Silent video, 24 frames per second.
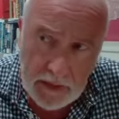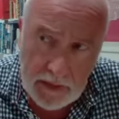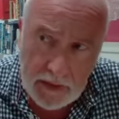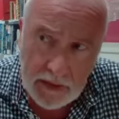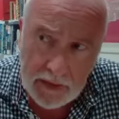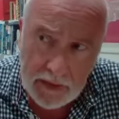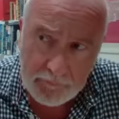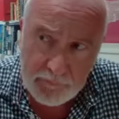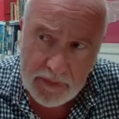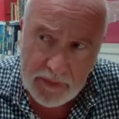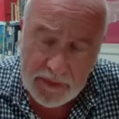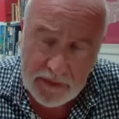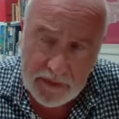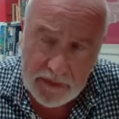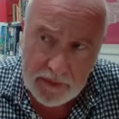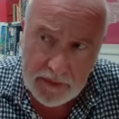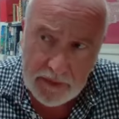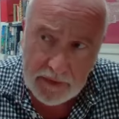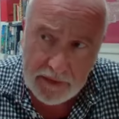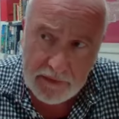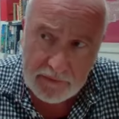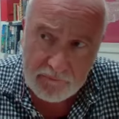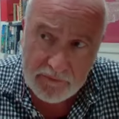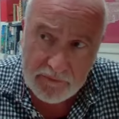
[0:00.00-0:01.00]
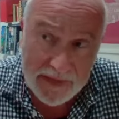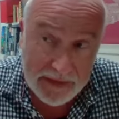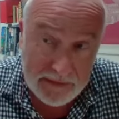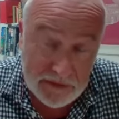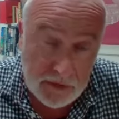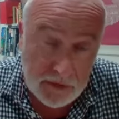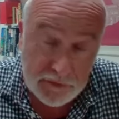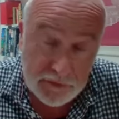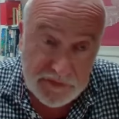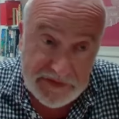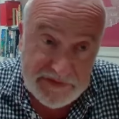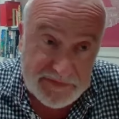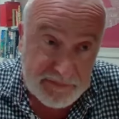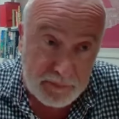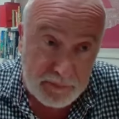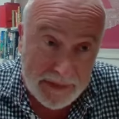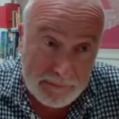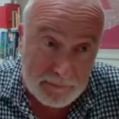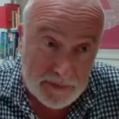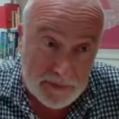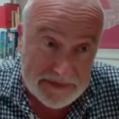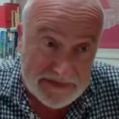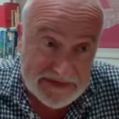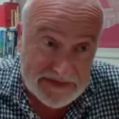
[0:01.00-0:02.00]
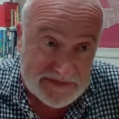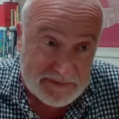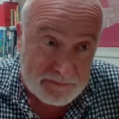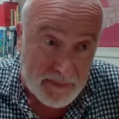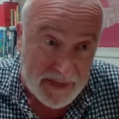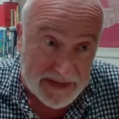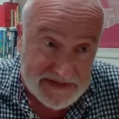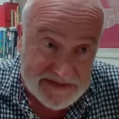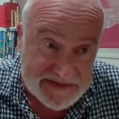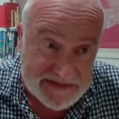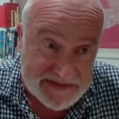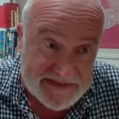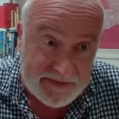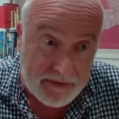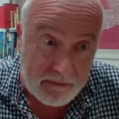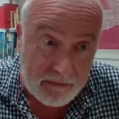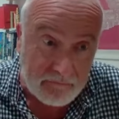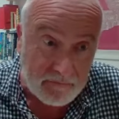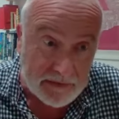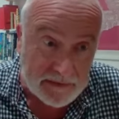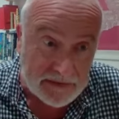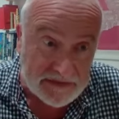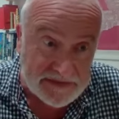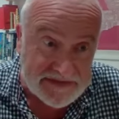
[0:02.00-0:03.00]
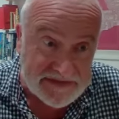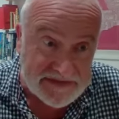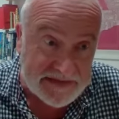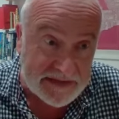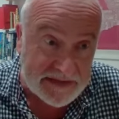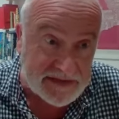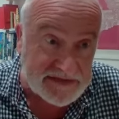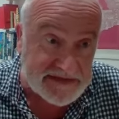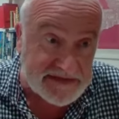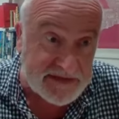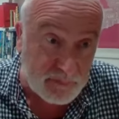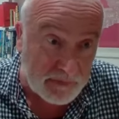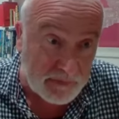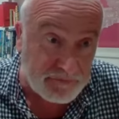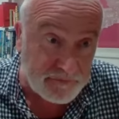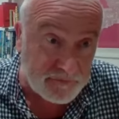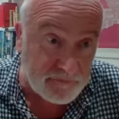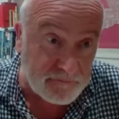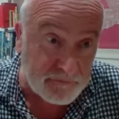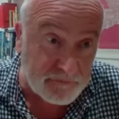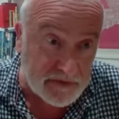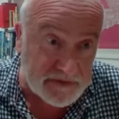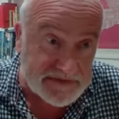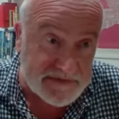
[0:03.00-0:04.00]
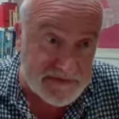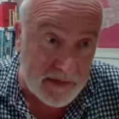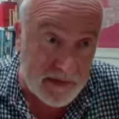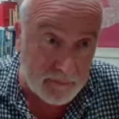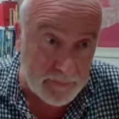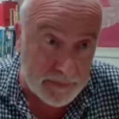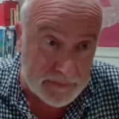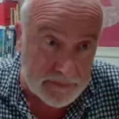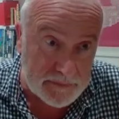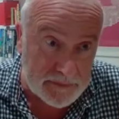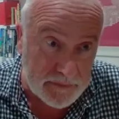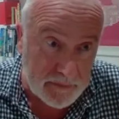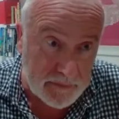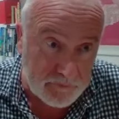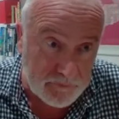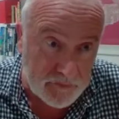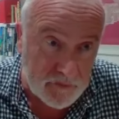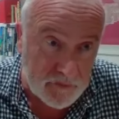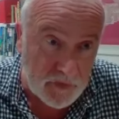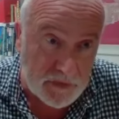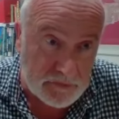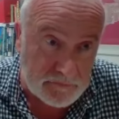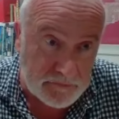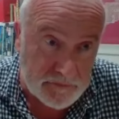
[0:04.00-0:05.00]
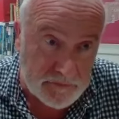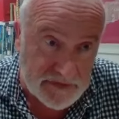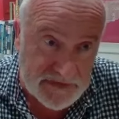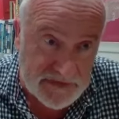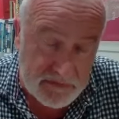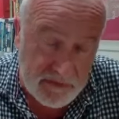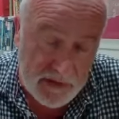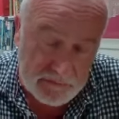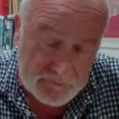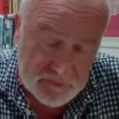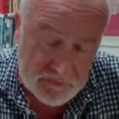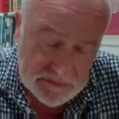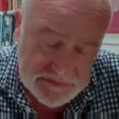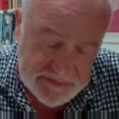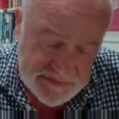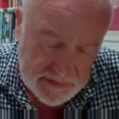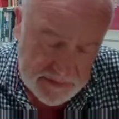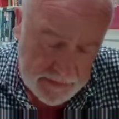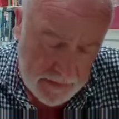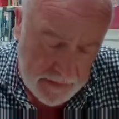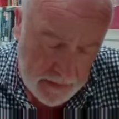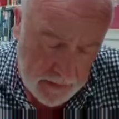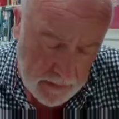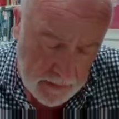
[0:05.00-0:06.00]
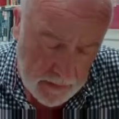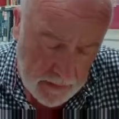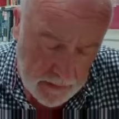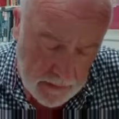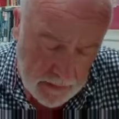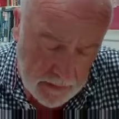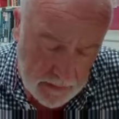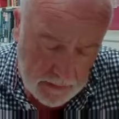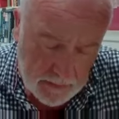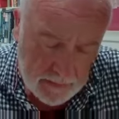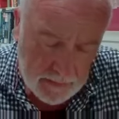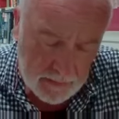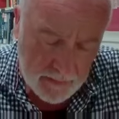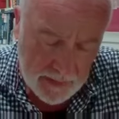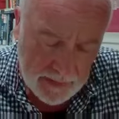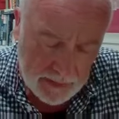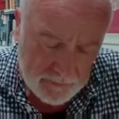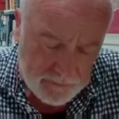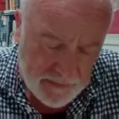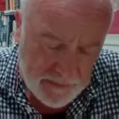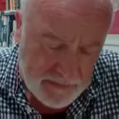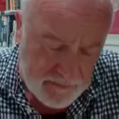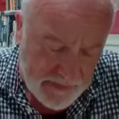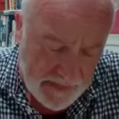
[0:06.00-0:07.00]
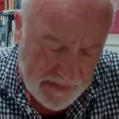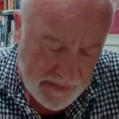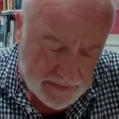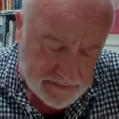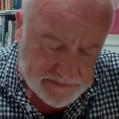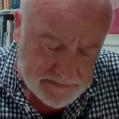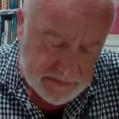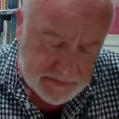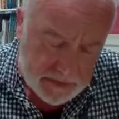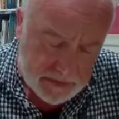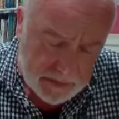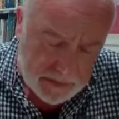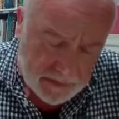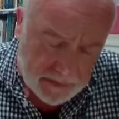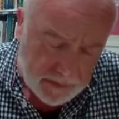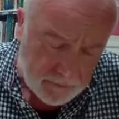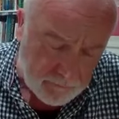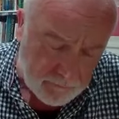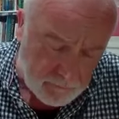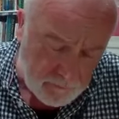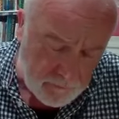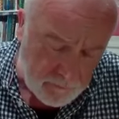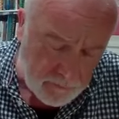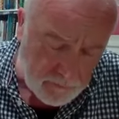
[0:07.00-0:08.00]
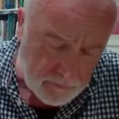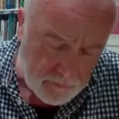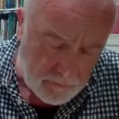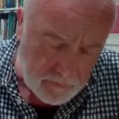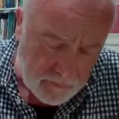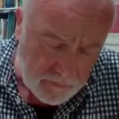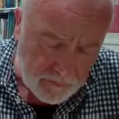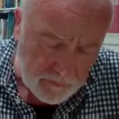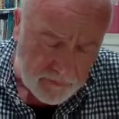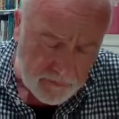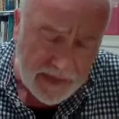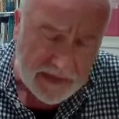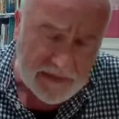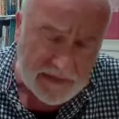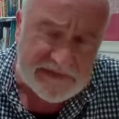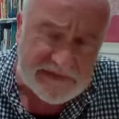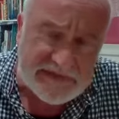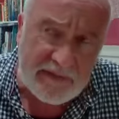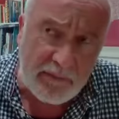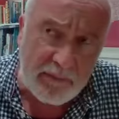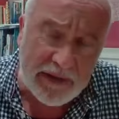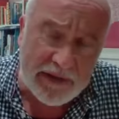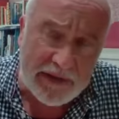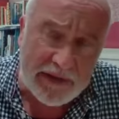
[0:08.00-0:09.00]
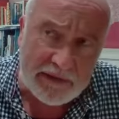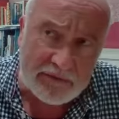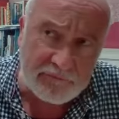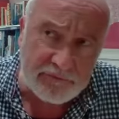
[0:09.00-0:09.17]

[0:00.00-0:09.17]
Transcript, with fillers: um, that includes people as magisterial as Dean Swift, for example, of Gulliver's Travels. Uh, I think that um, that is a big